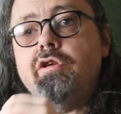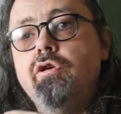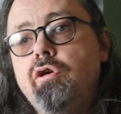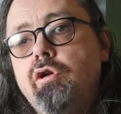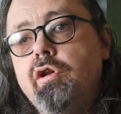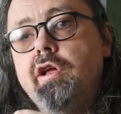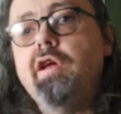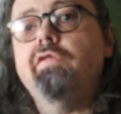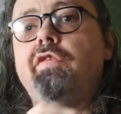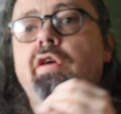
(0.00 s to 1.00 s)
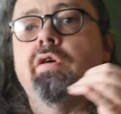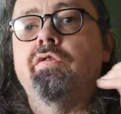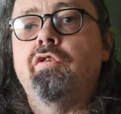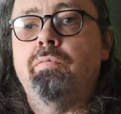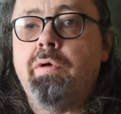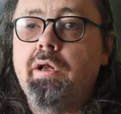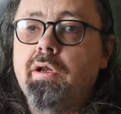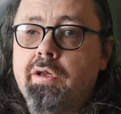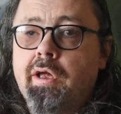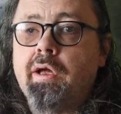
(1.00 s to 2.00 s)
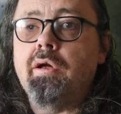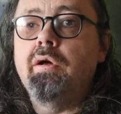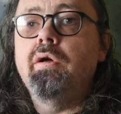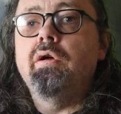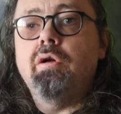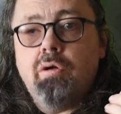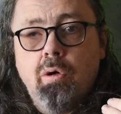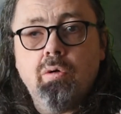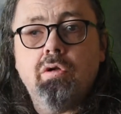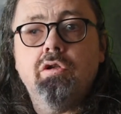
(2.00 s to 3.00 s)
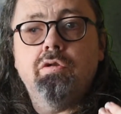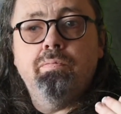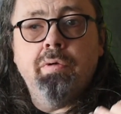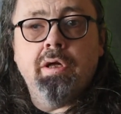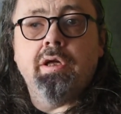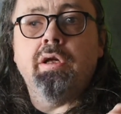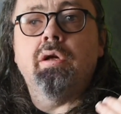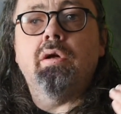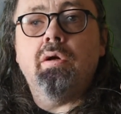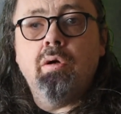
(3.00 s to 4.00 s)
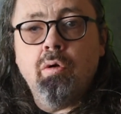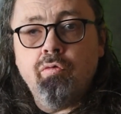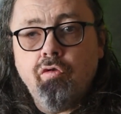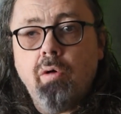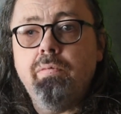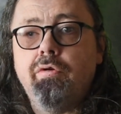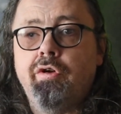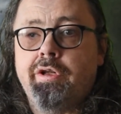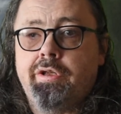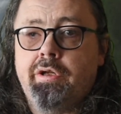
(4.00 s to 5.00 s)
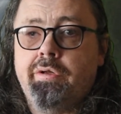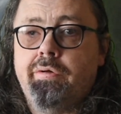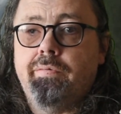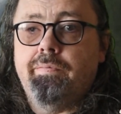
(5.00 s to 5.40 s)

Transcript: her leaving the building couldn't be corroborated.